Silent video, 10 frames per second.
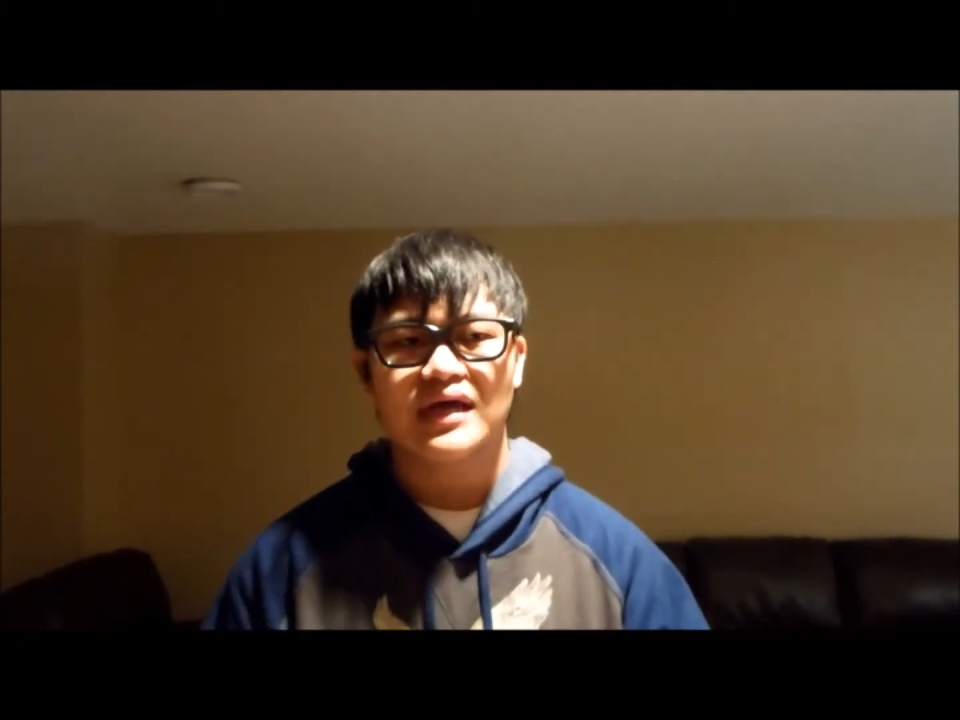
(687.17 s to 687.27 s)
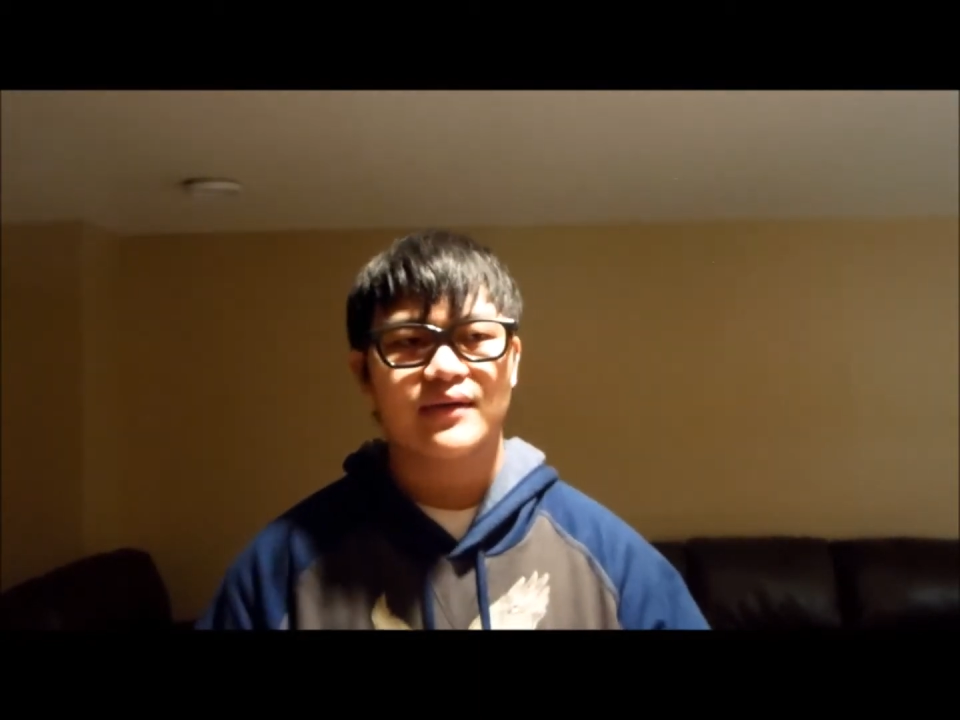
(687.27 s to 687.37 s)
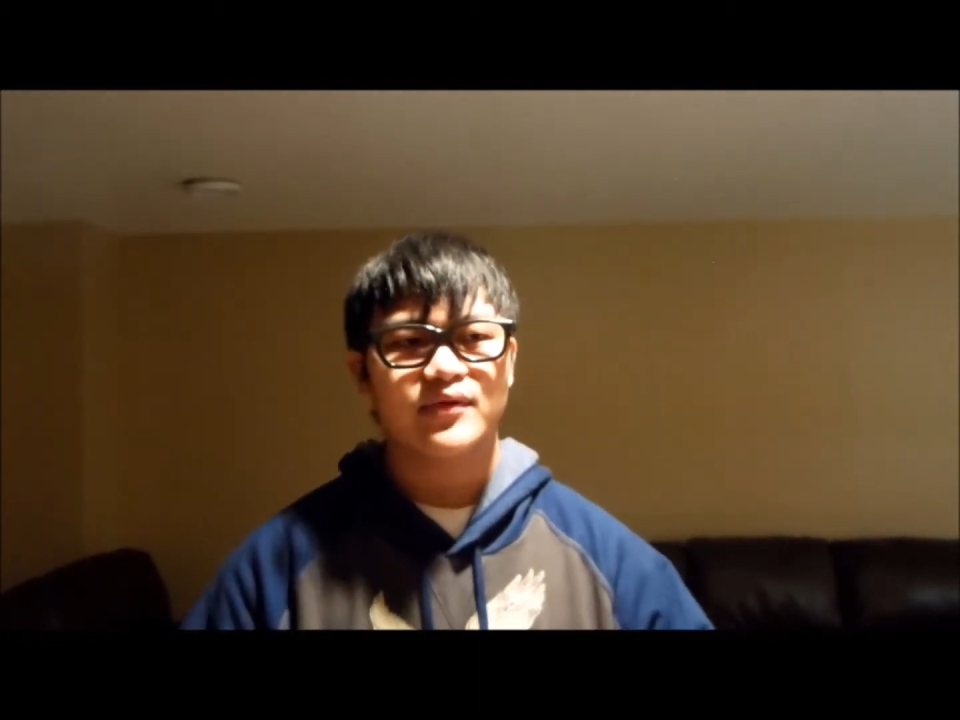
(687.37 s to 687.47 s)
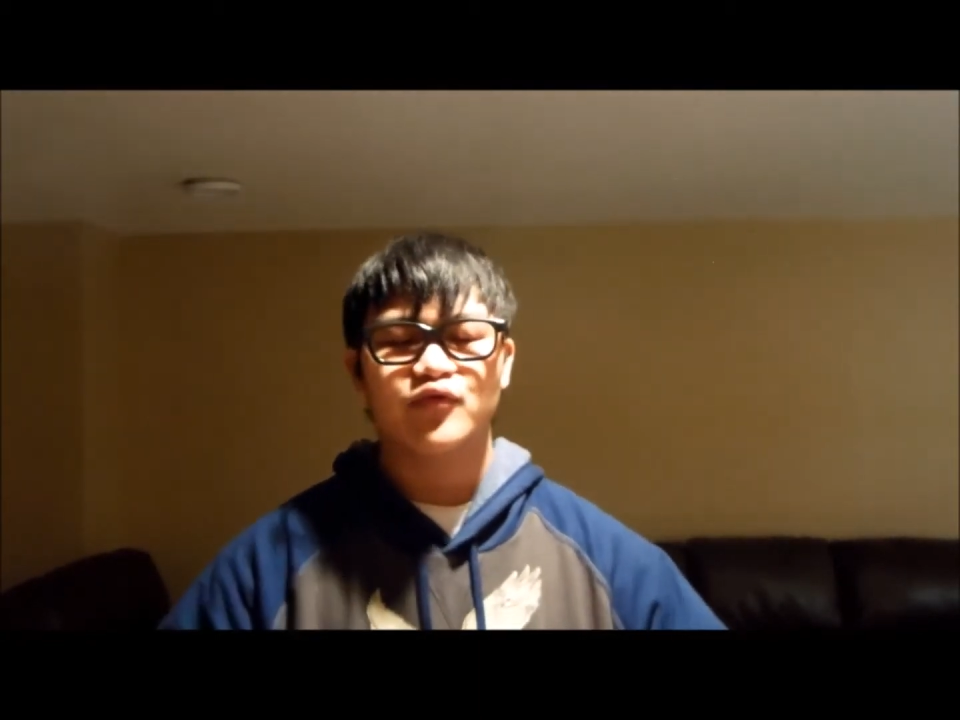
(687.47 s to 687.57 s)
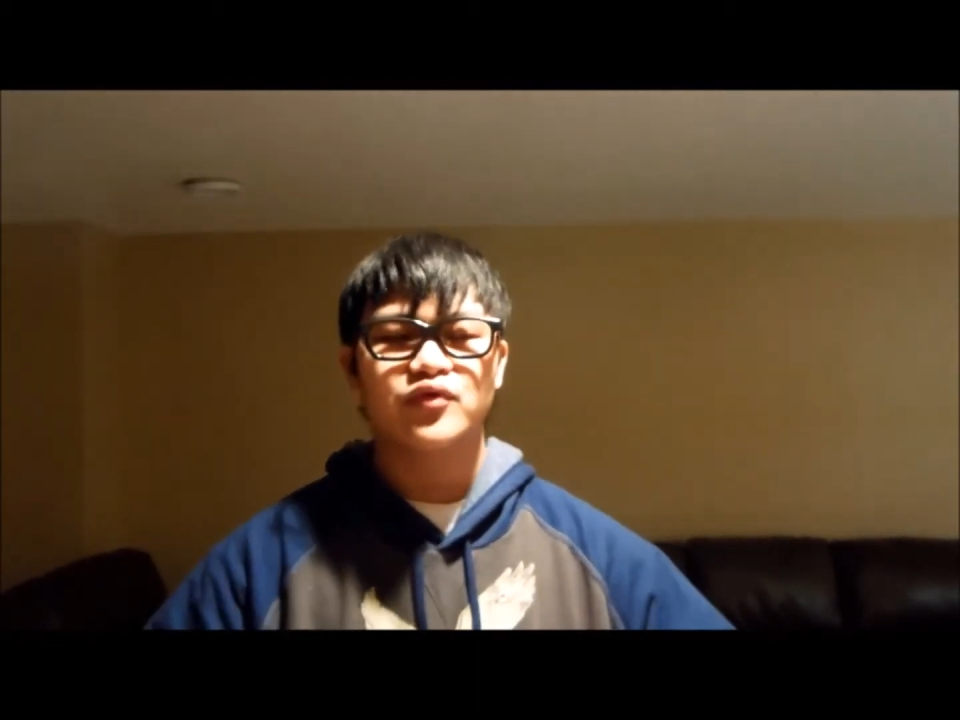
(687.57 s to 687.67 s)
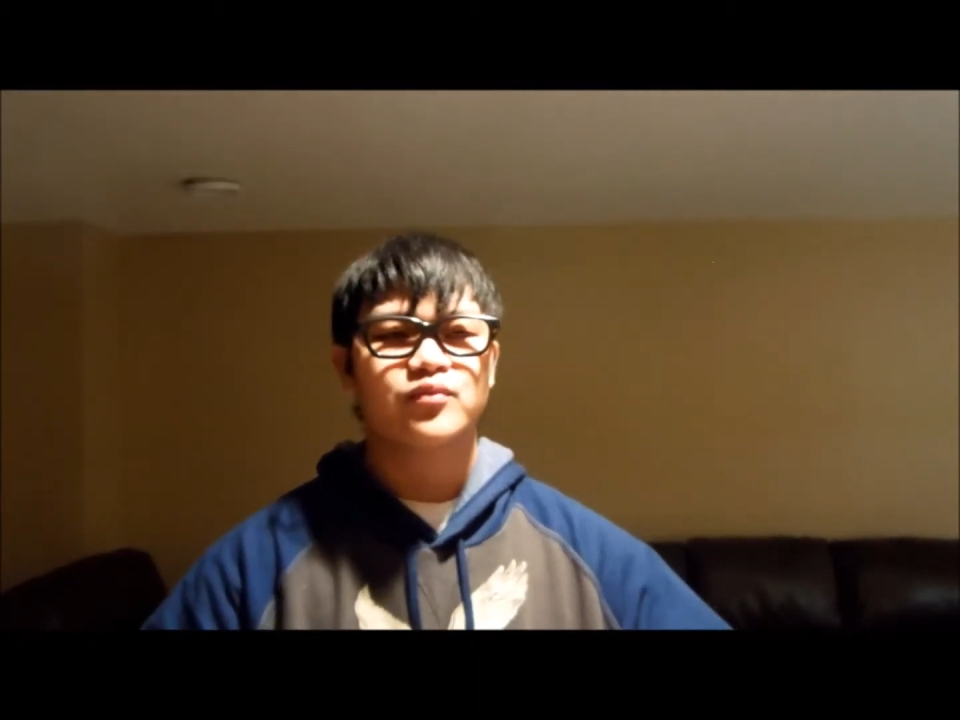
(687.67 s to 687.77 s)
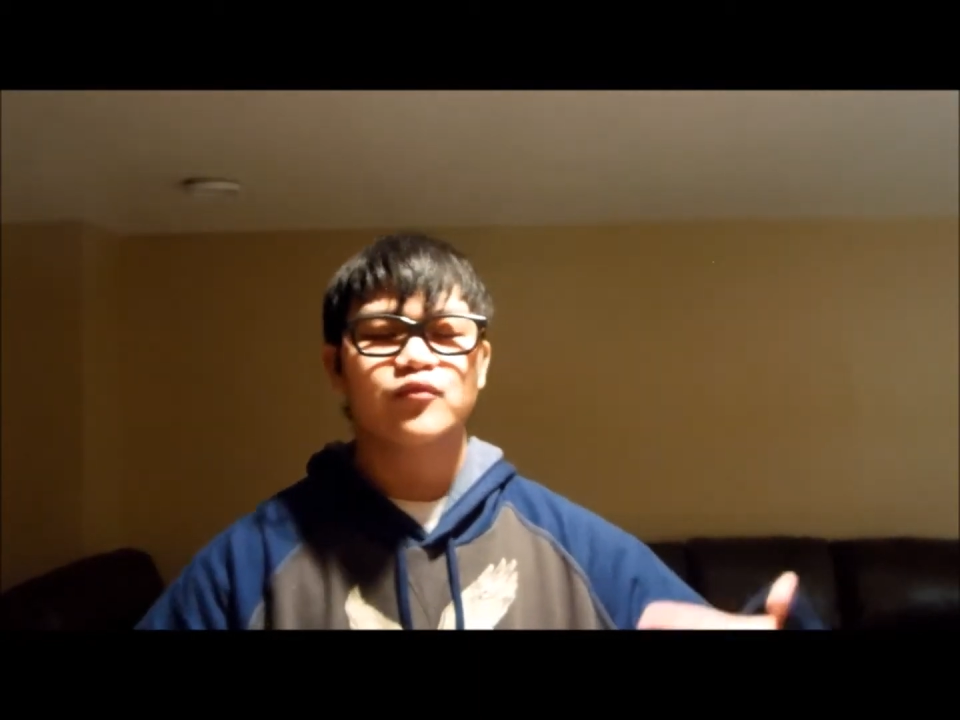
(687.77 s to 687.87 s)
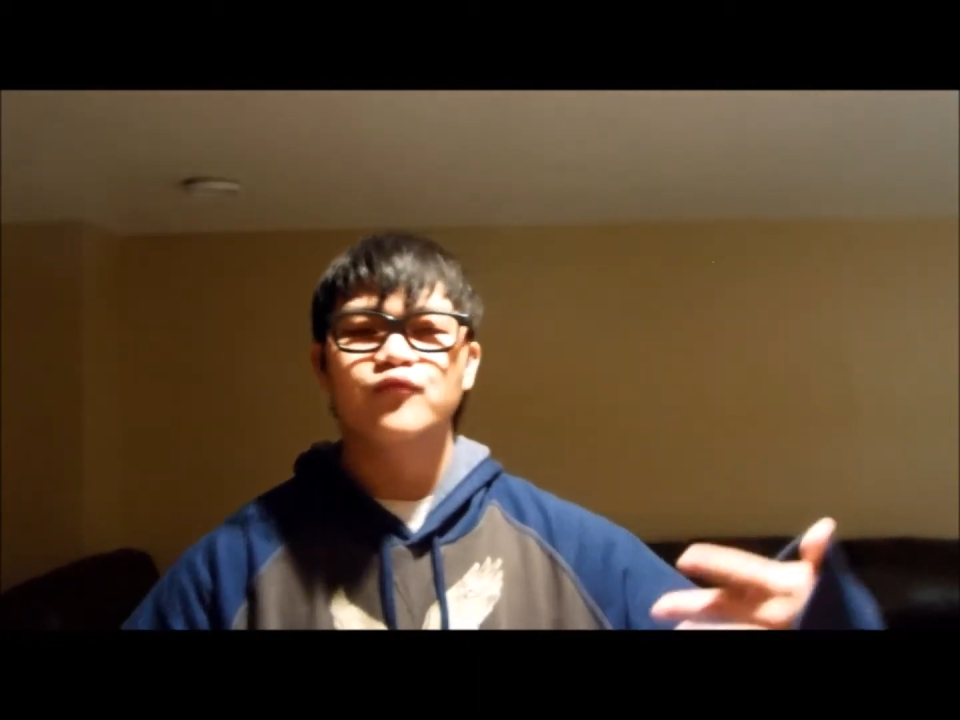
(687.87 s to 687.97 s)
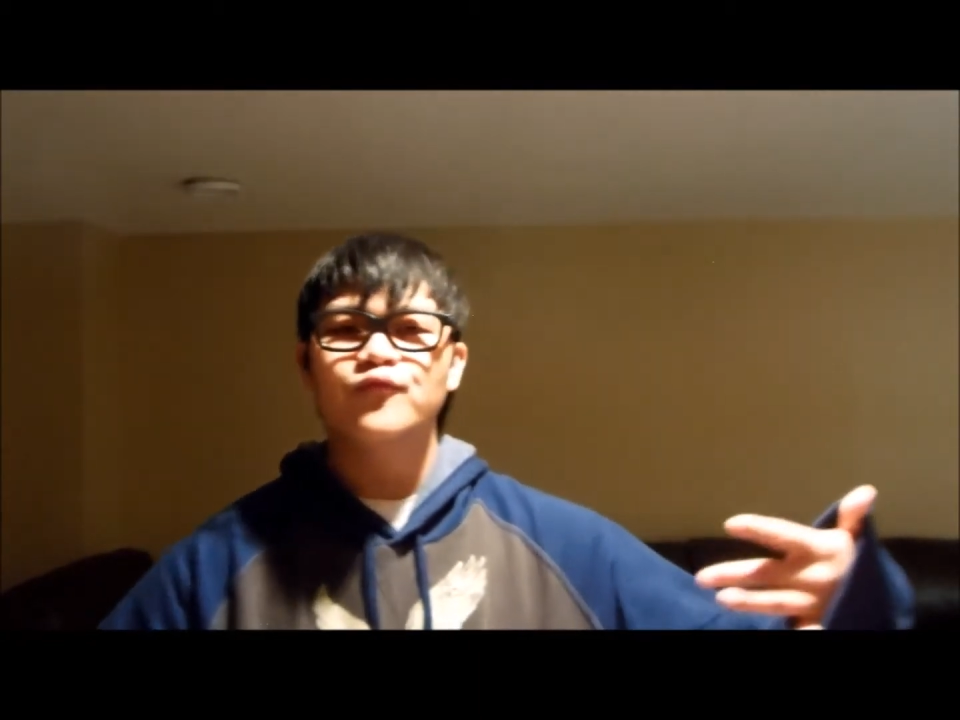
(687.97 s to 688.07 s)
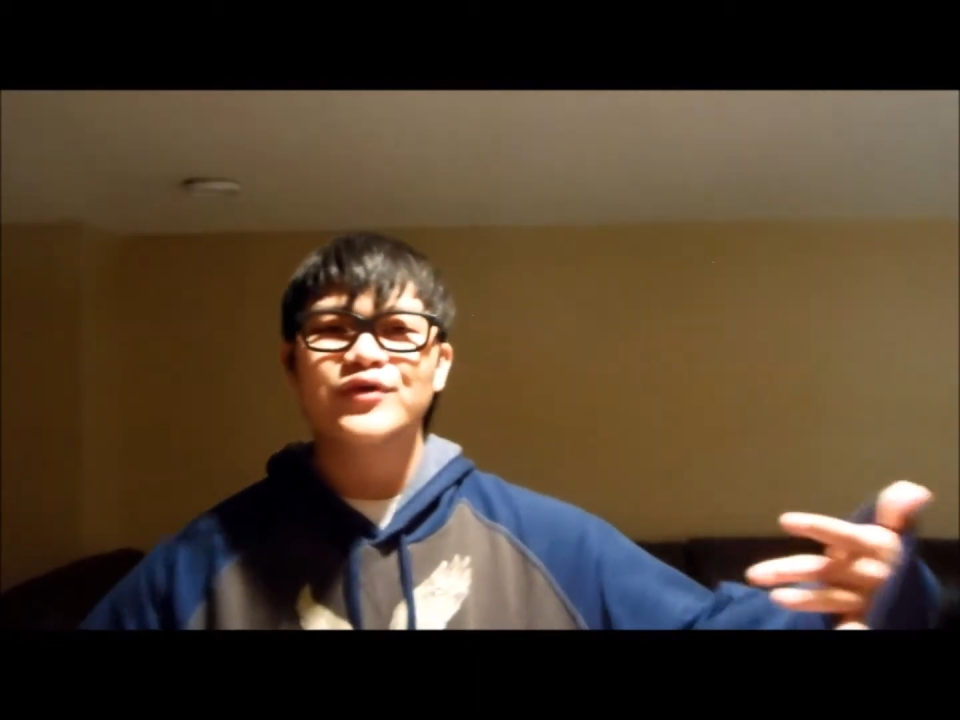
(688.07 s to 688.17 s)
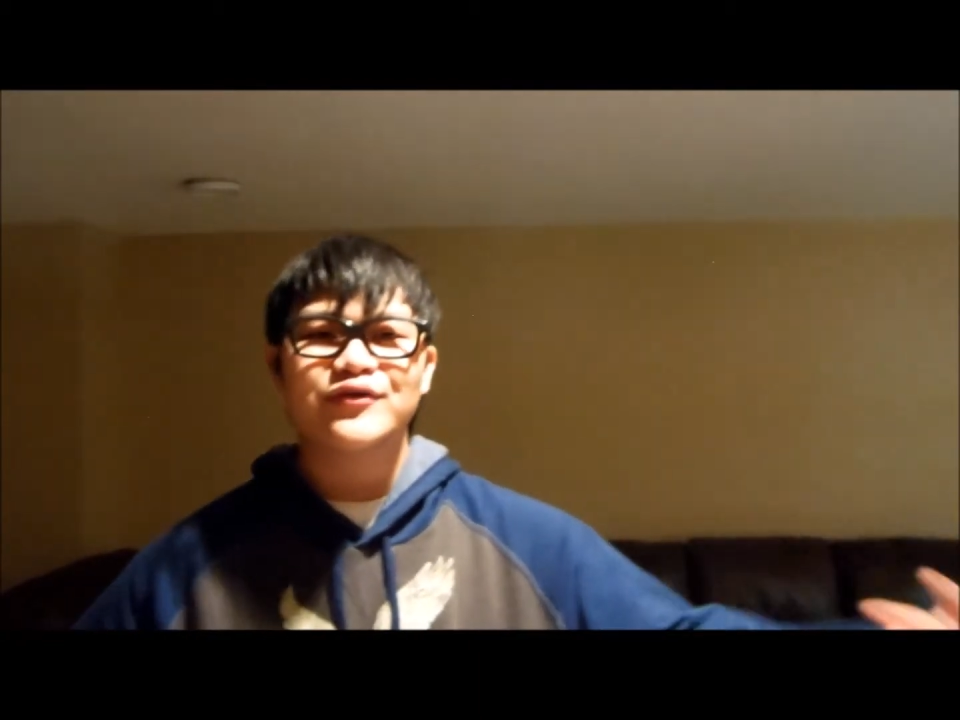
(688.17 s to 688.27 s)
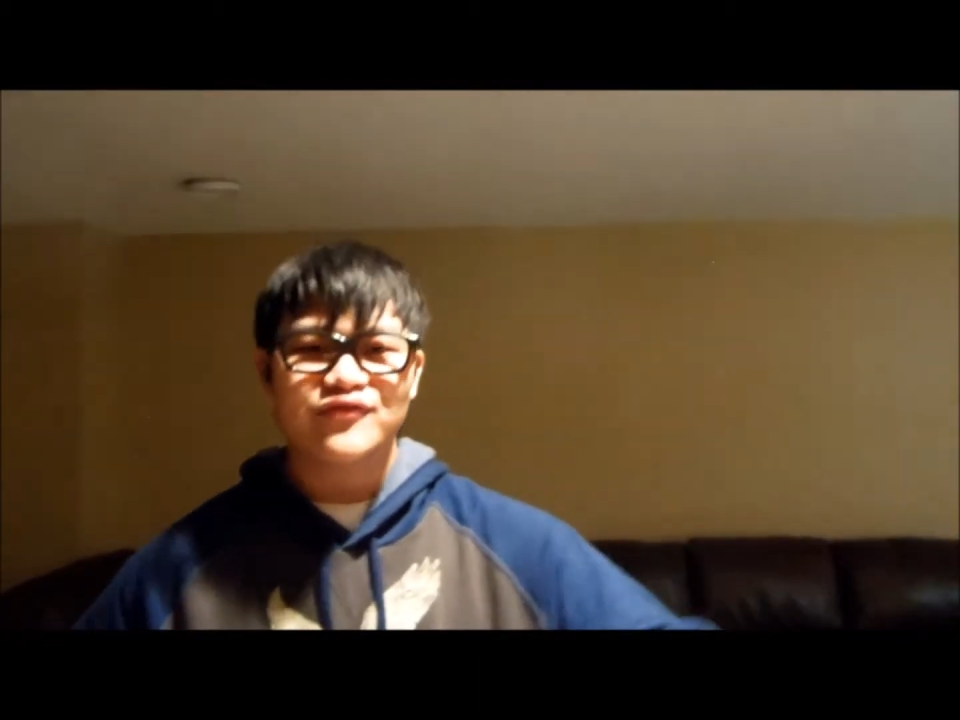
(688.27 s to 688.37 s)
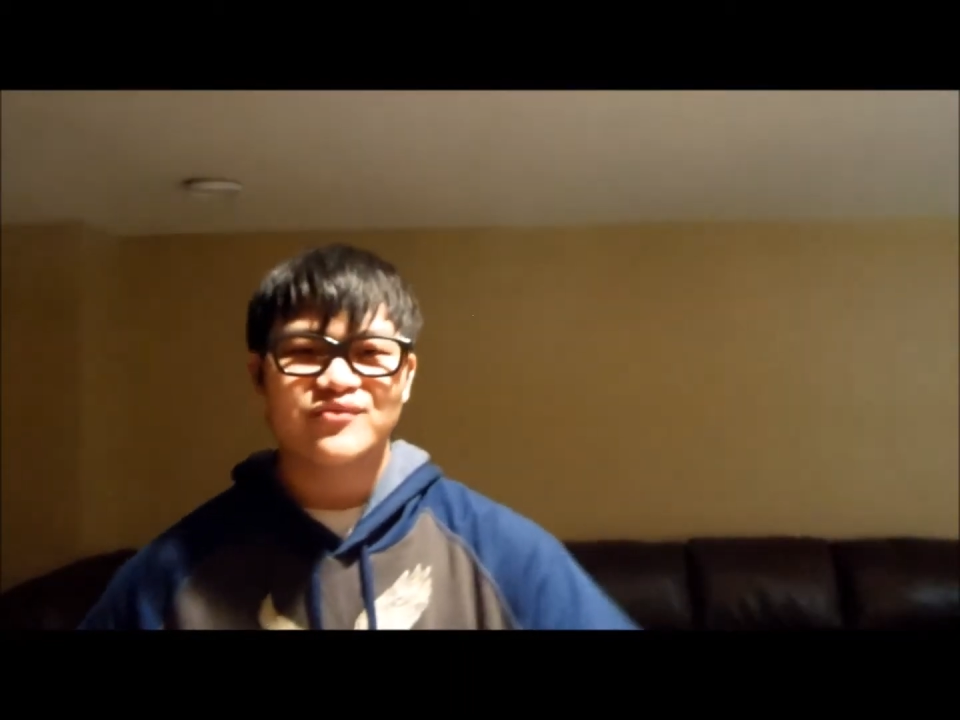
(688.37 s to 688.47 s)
I mean, we can